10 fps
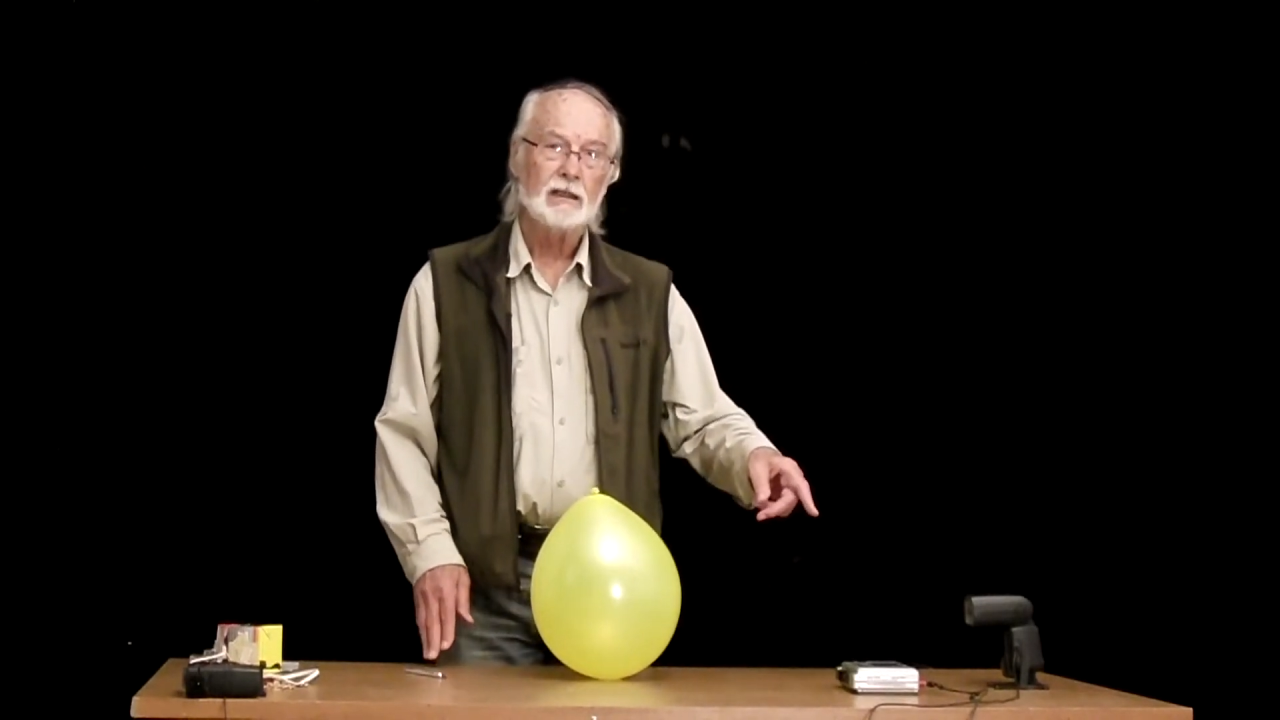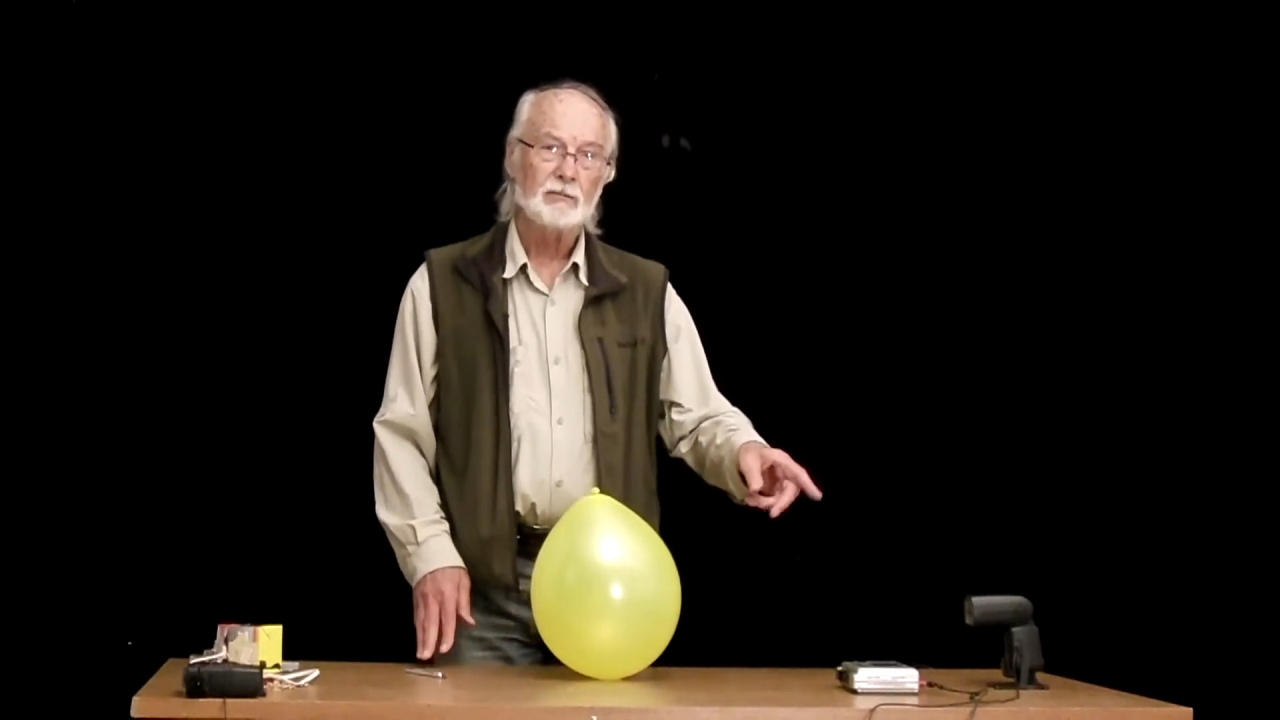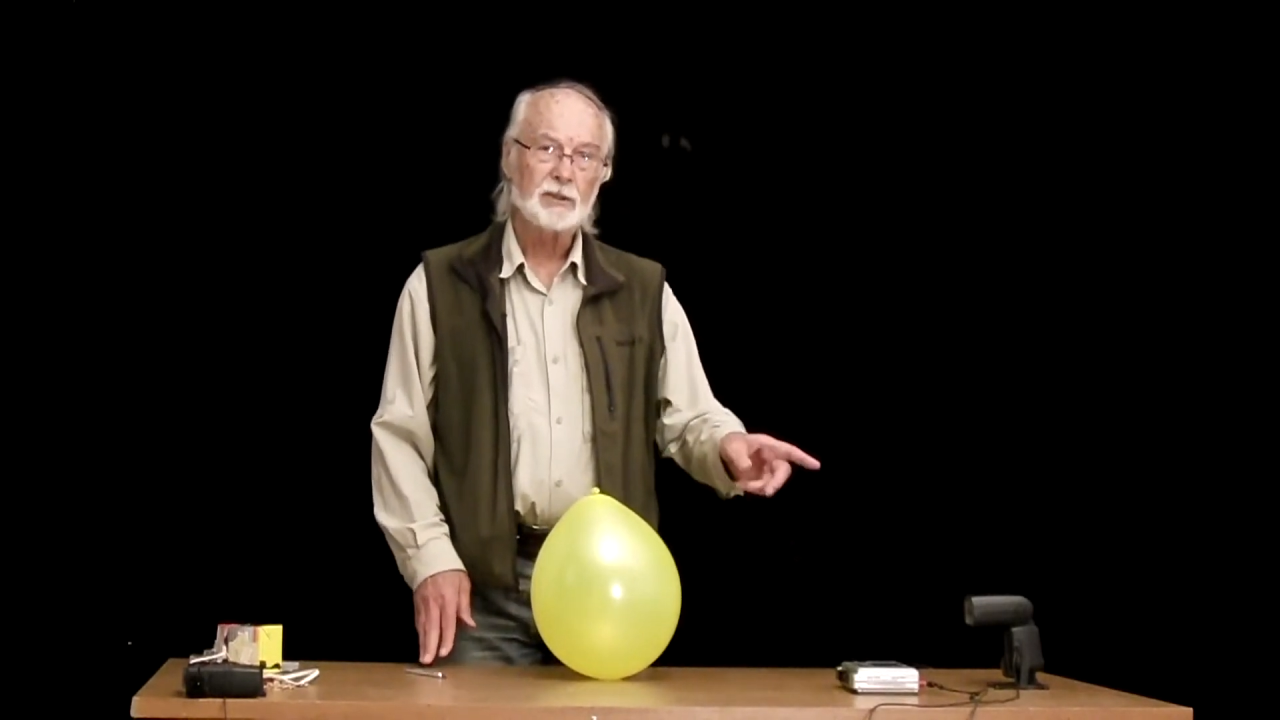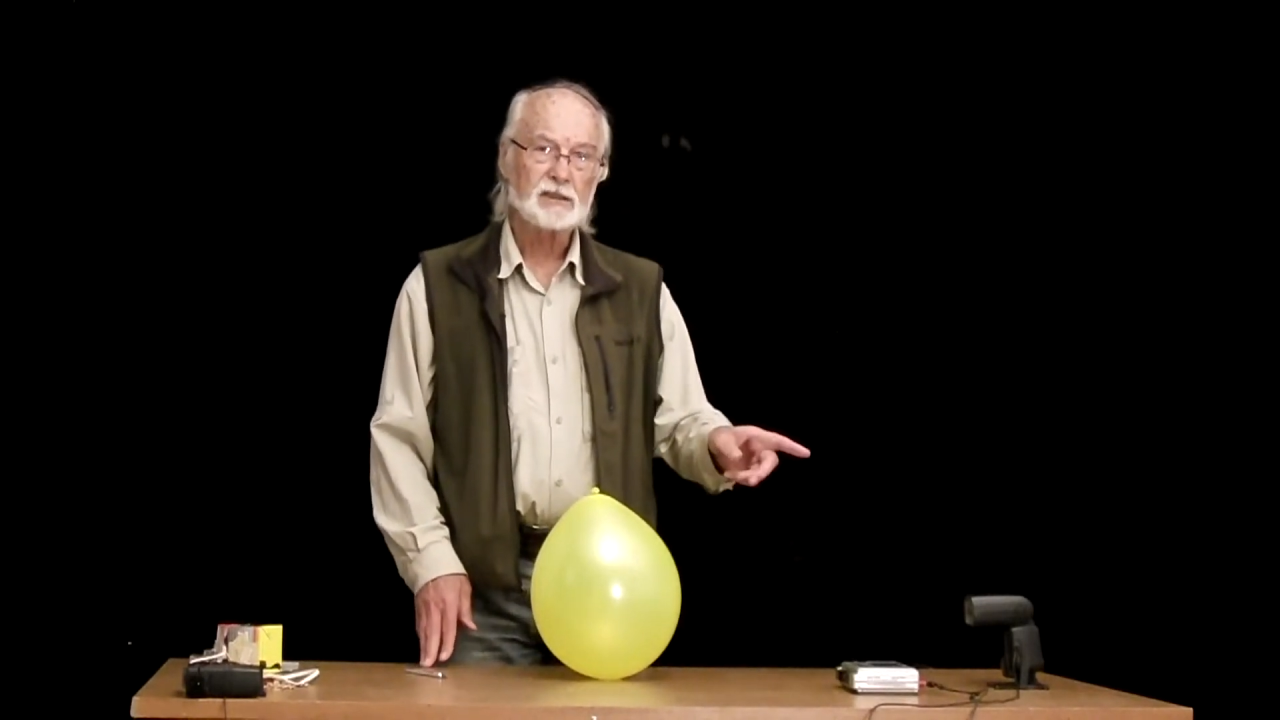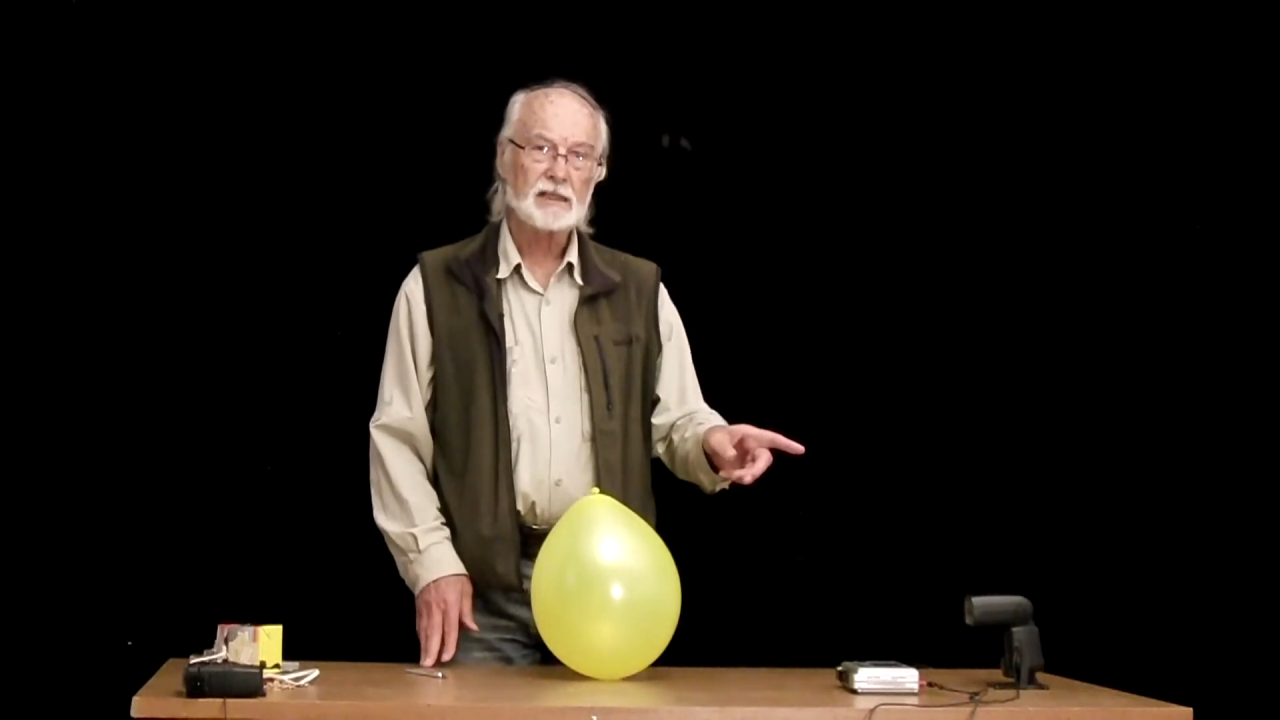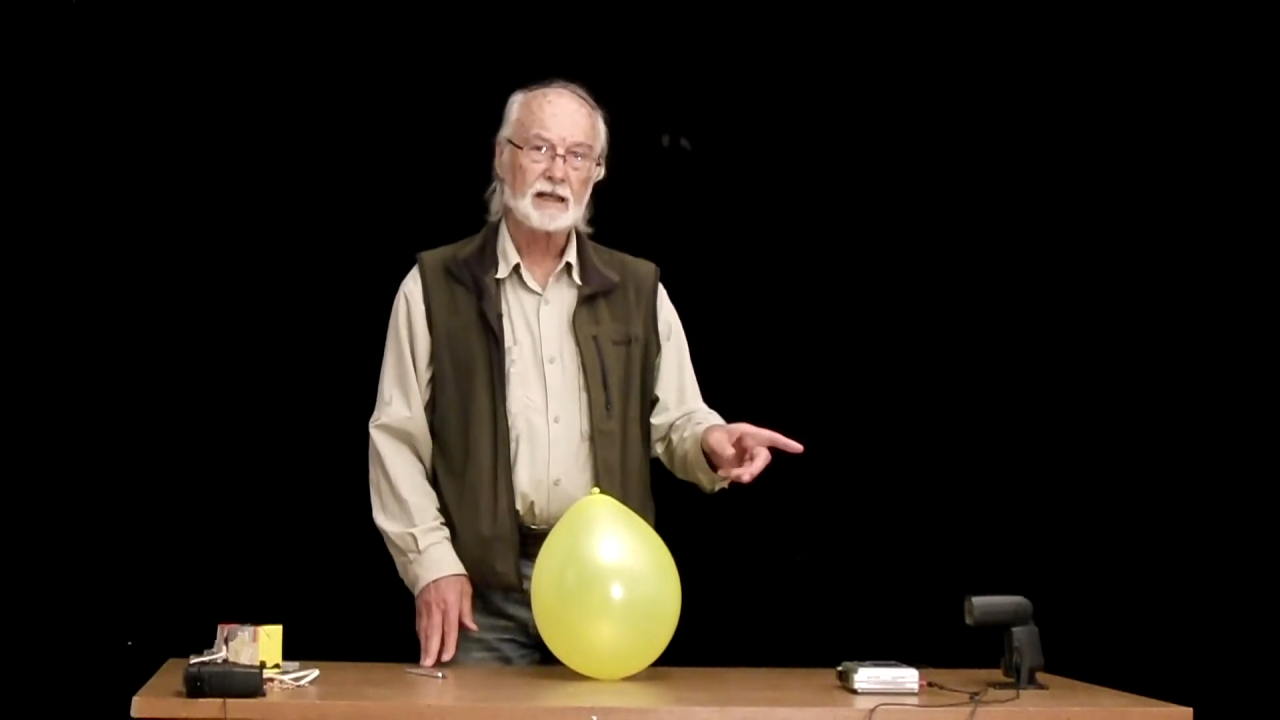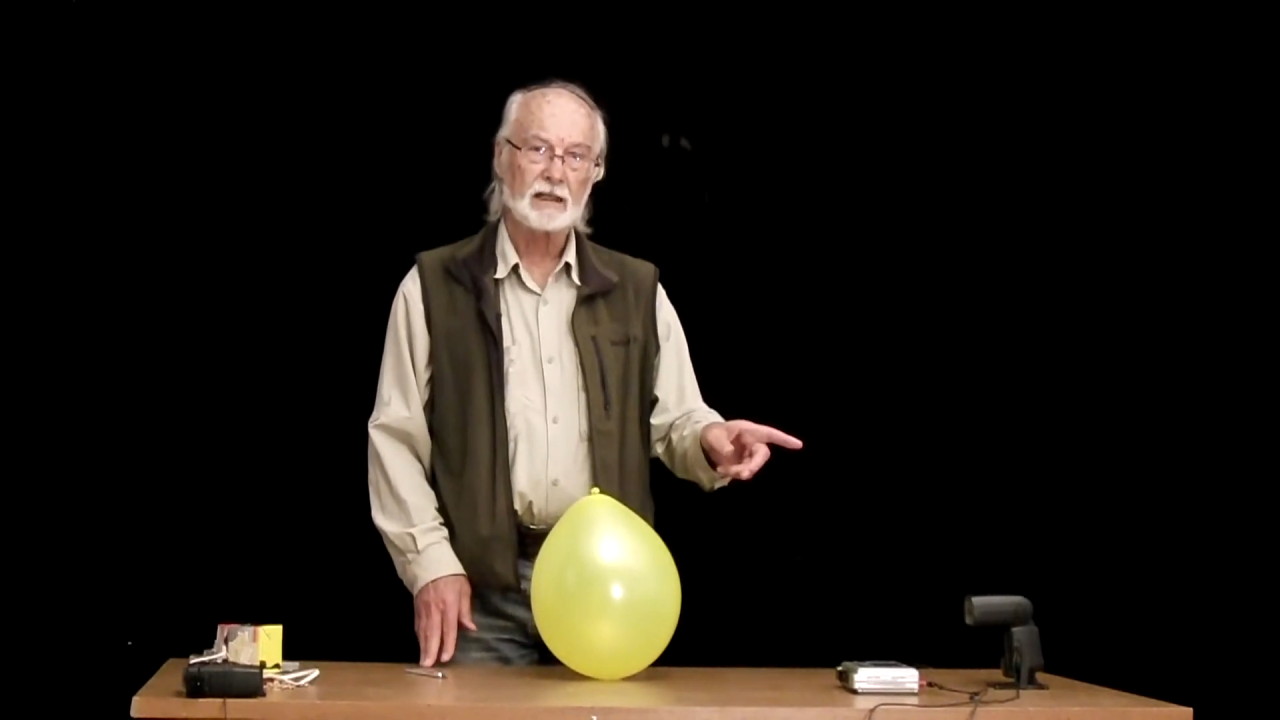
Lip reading: puts out